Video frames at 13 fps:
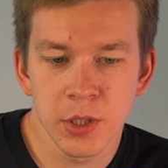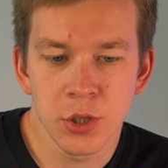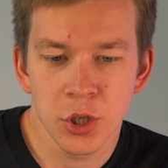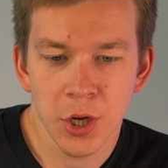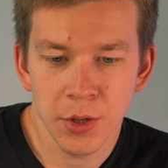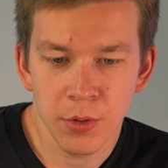the
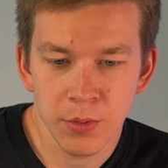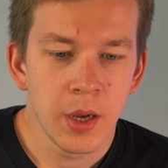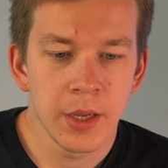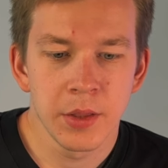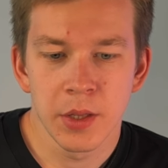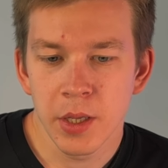channel.
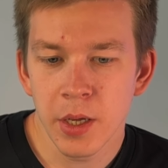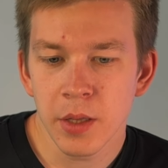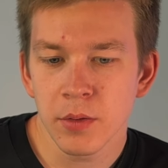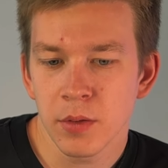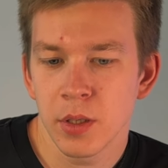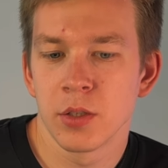And
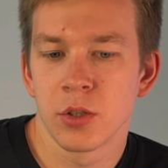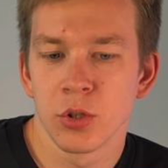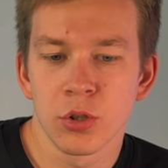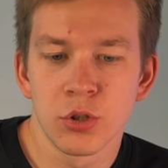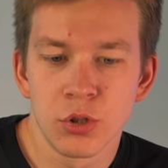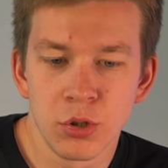again, it's
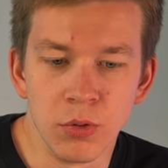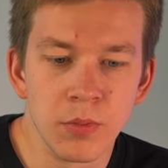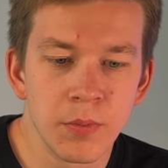not true.